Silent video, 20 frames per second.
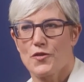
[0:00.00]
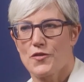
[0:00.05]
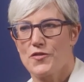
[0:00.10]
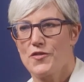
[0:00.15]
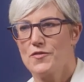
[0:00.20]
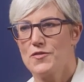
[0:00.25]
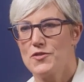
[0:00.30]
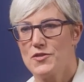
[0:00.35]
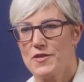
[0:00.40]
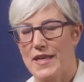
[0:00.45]
for
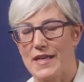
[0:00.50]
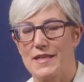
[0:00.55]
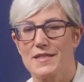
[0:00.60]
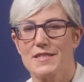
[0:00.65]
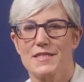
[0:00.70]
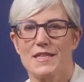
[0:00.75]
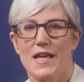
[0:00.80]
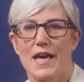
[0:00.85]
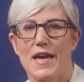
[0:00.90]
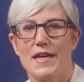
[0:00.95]

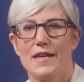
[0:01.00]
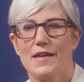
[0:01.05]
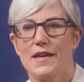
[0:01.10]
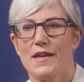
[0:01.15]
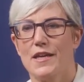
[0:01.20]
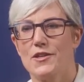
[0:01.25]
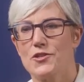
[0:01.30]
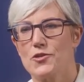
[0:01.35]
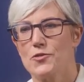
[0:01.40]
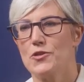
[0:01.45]
things like
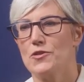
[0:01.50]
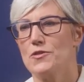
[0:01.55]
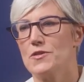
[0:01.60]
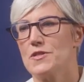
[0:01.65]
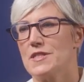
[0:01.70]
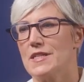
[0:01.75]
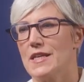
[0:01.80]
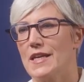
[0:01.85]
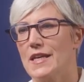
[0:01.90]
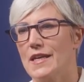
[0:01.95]

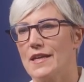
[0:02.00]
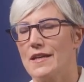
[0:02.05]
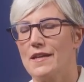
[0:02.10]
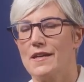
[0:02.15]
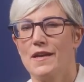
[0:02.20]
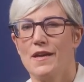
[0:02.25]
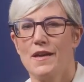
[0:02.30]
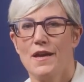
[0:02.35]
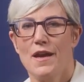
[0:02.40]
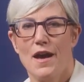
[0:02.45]
introducing